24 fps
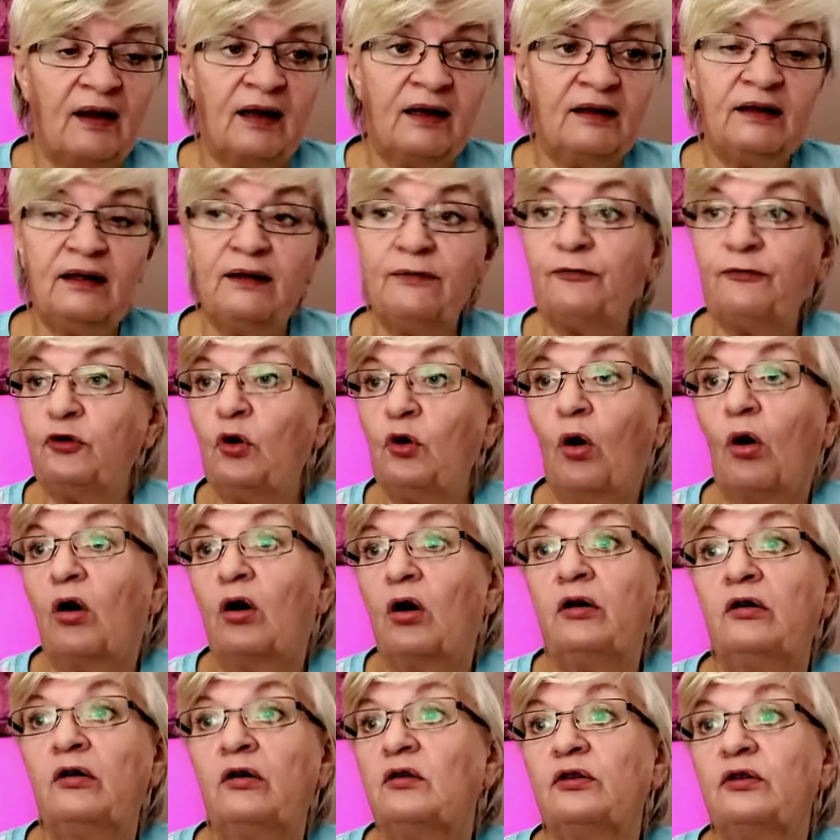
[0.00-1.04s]
And if
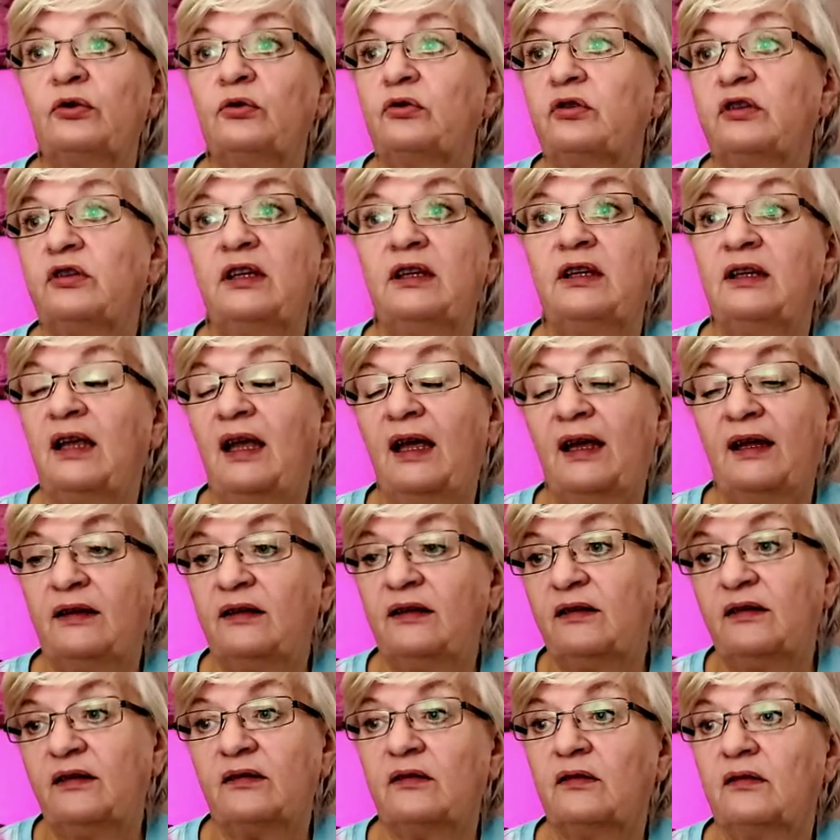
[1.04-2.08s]
you're looking
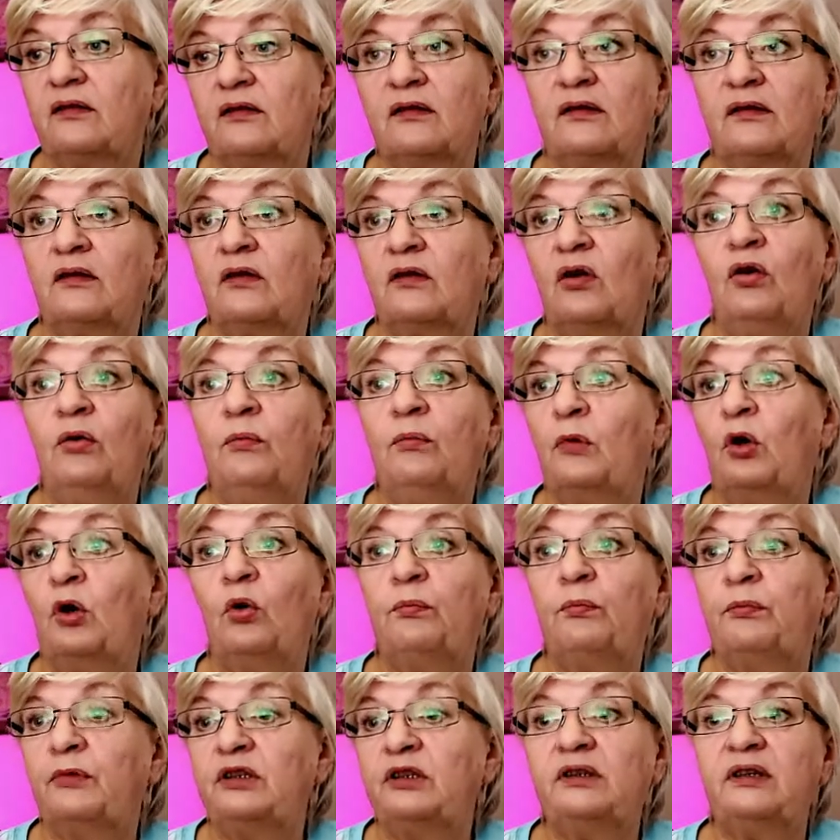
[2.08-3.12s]
at a
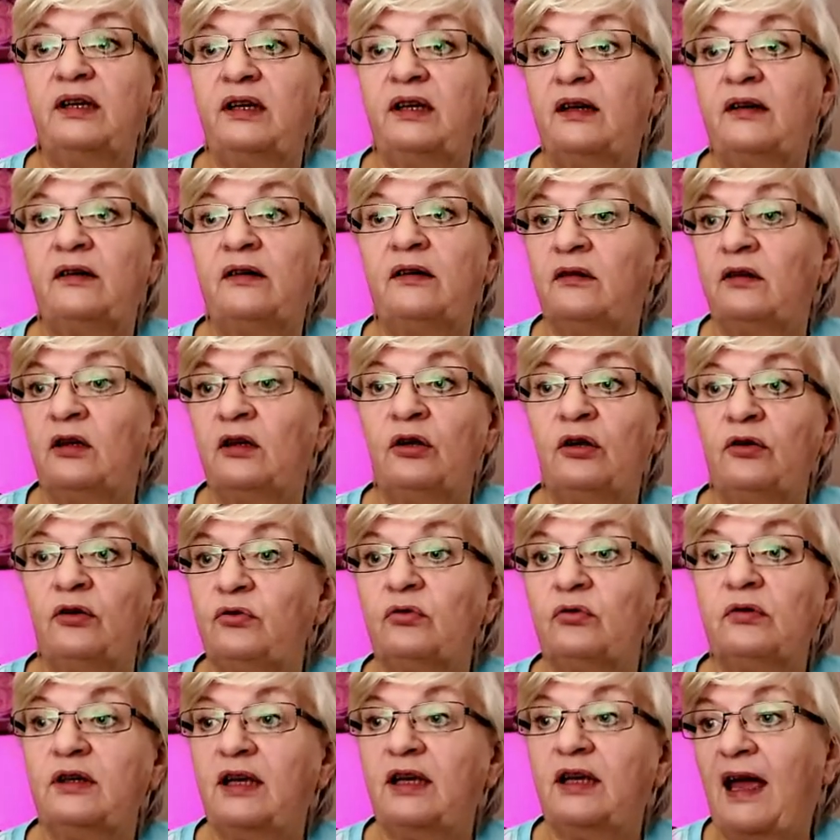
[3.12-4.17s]
moment here,
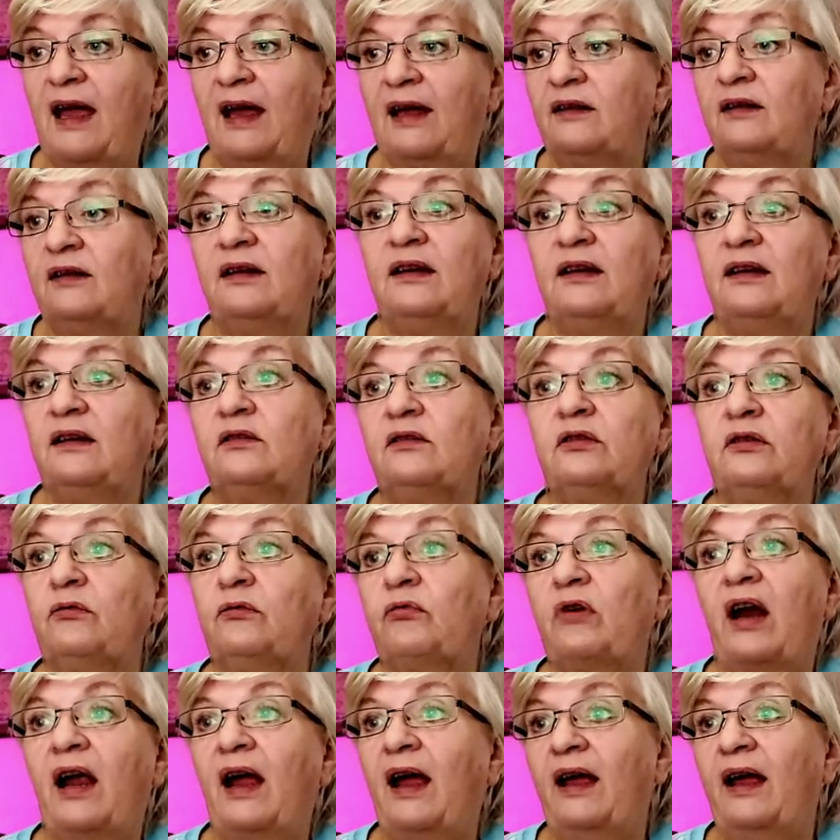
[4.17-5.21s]
you can
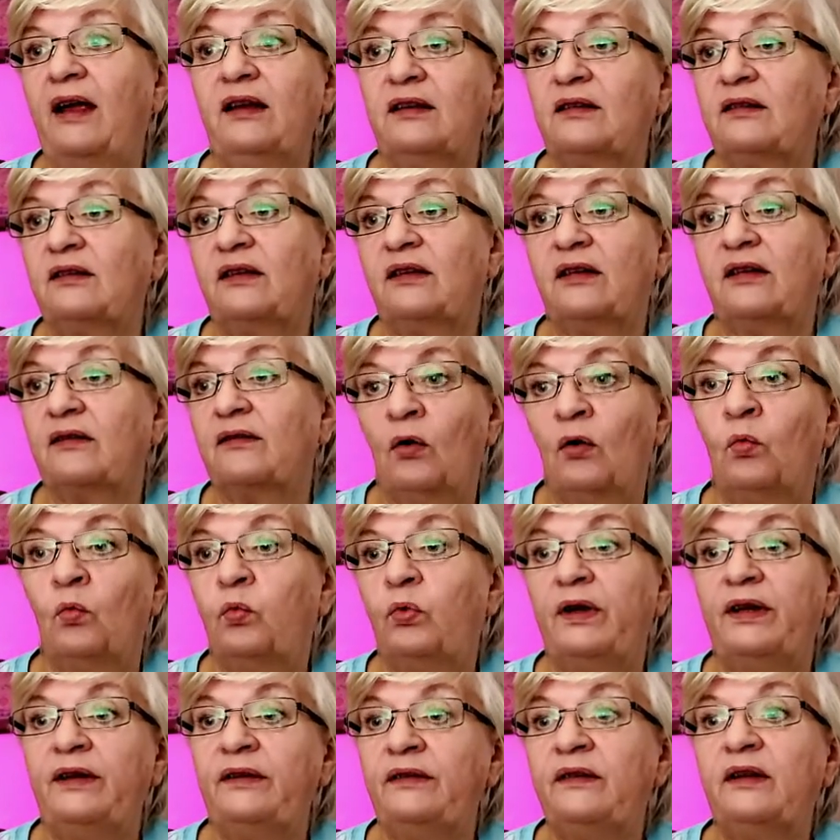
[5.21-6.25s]
interact
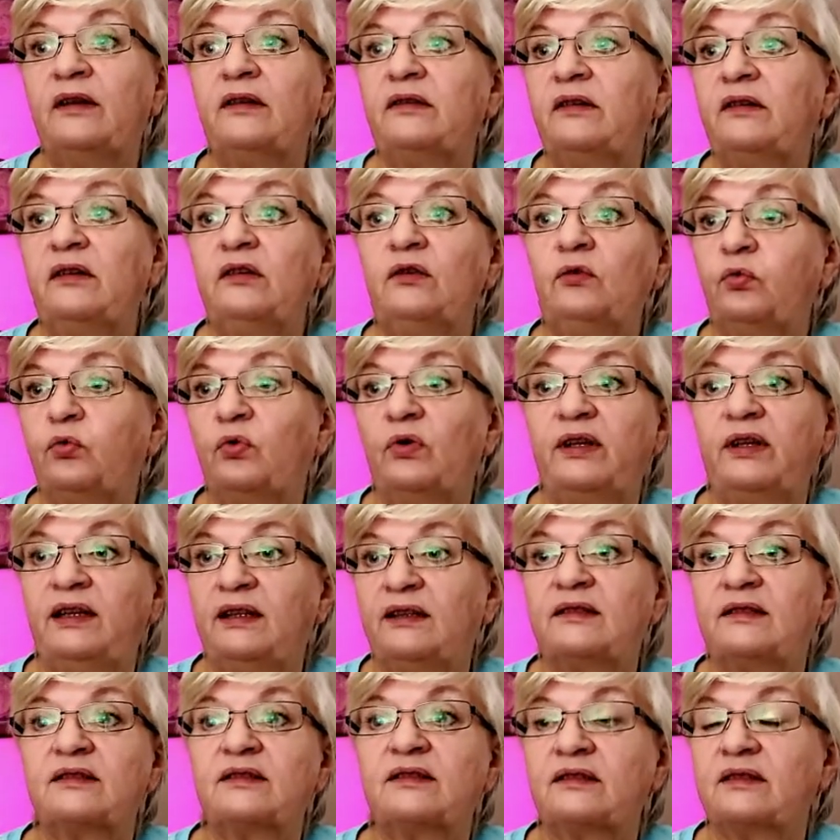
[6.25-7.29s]
with the
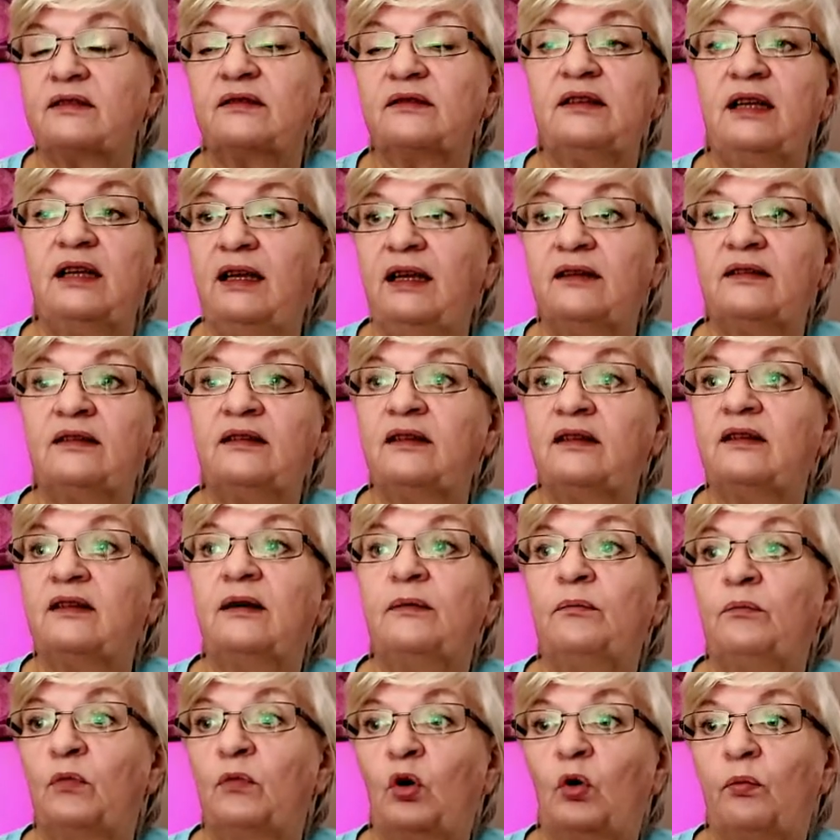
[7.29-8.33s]
tweets in the
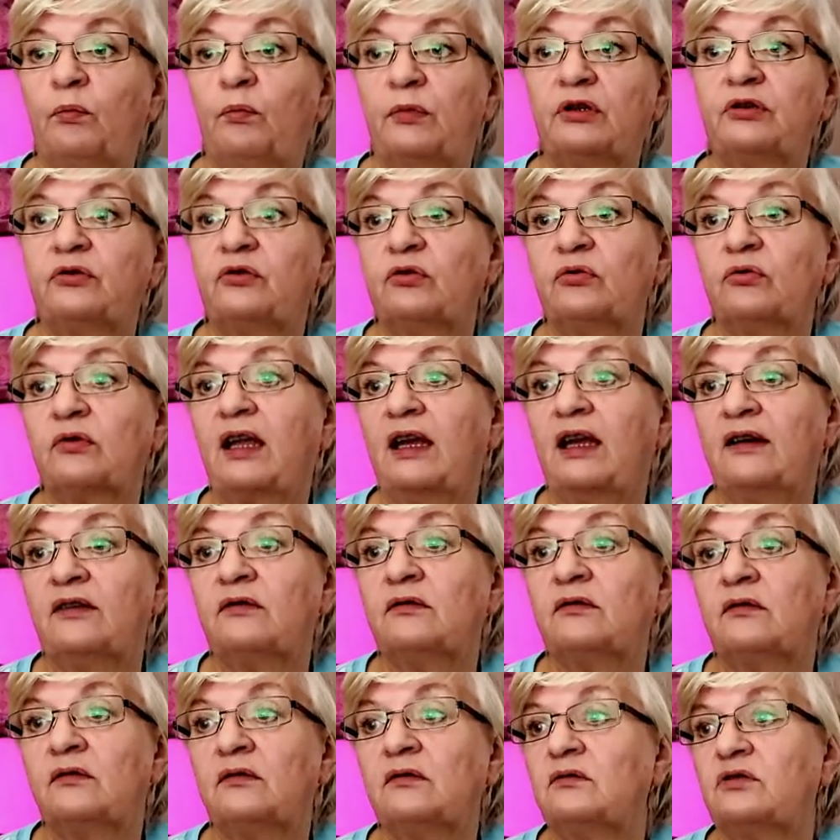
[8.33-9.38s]
moment. You can
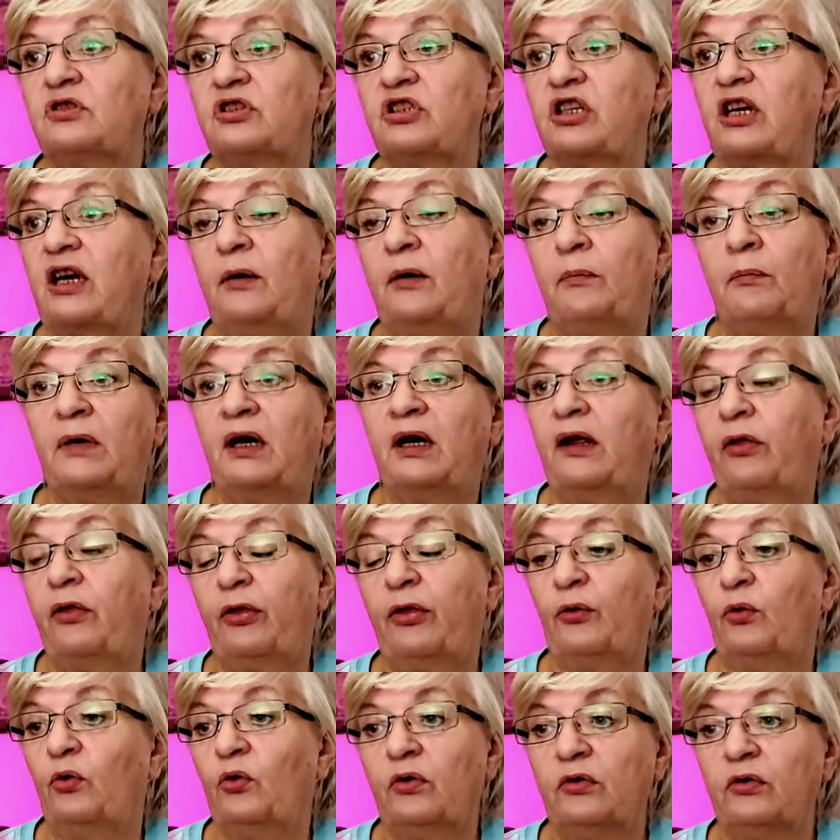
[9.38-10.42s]
share my
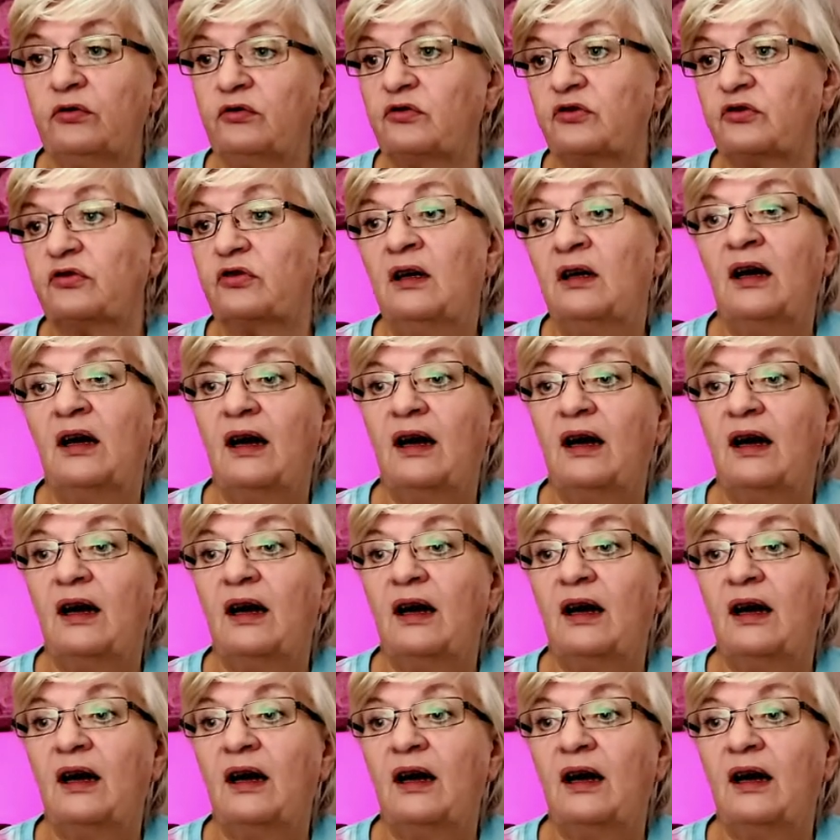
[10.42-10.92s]
thoughts.